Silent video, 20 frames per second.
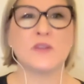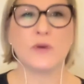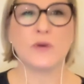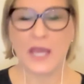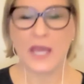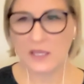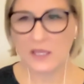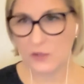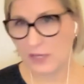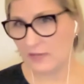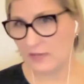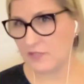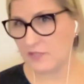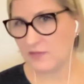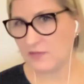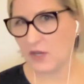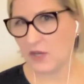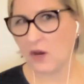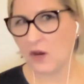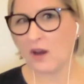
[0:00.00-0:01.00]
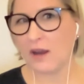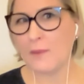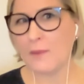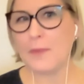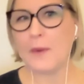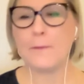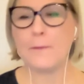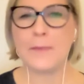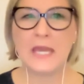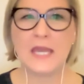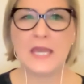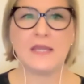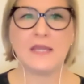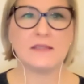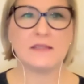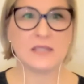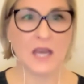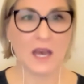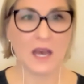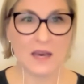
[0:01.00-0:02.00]
A, you have to have a car, but B,
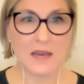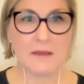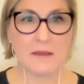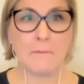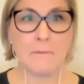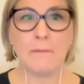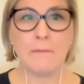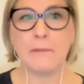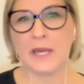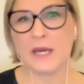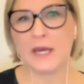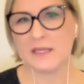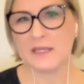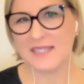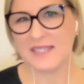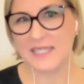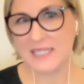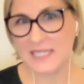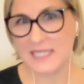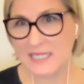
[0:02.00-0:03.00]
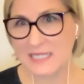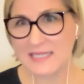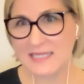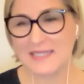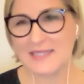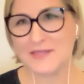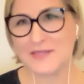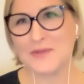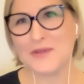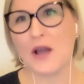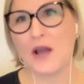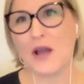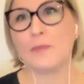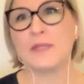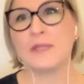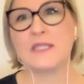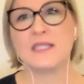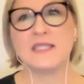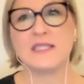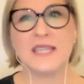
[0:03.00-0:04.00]
time, because the distances are long,
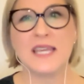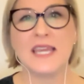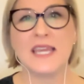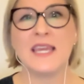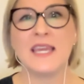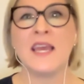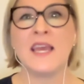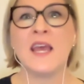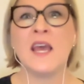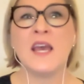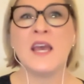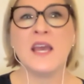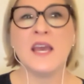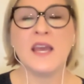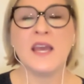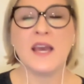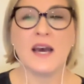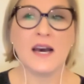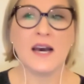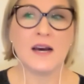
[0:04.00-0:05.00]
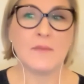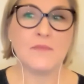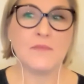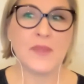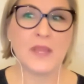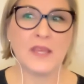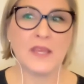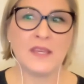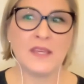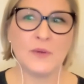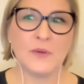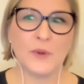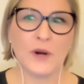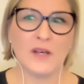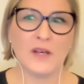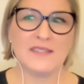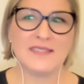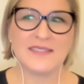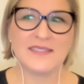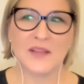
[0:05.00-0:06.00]
but C, you
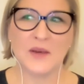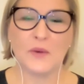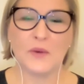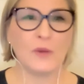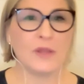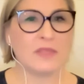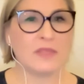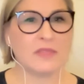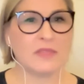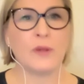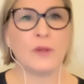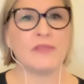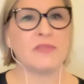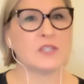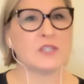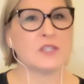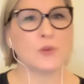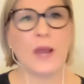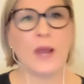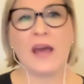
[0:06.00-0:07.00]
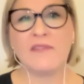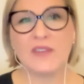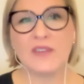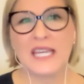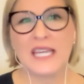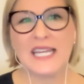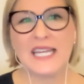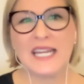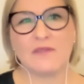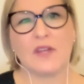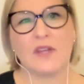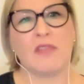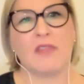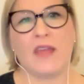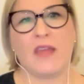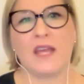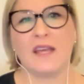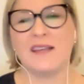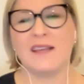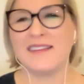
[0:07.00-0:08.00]
also, with the traffic and
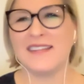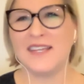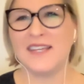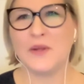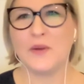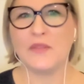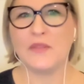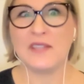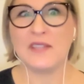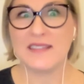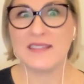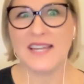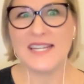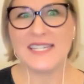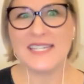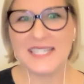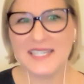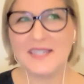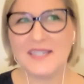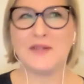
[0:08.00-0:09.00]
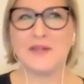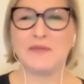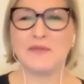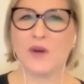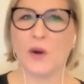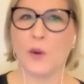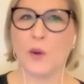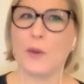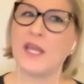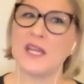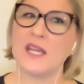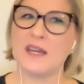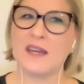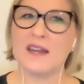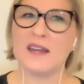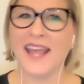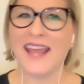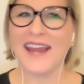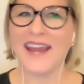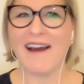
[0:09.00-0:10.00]
everything, this idea of going
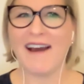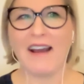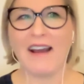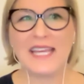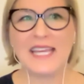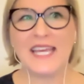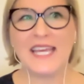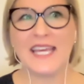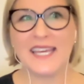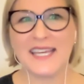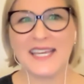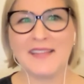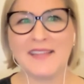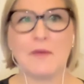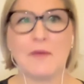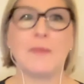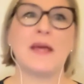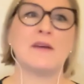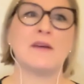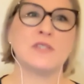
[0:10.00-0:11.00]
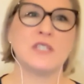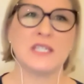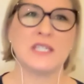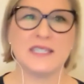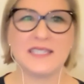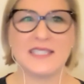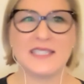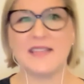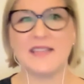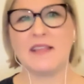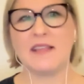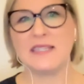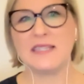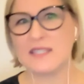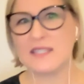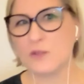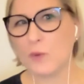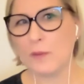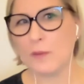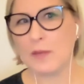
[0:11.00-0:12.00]
and hiking the mountains and then
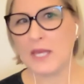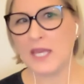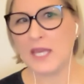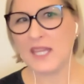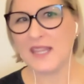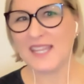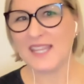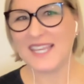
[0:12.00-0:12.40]
swimming in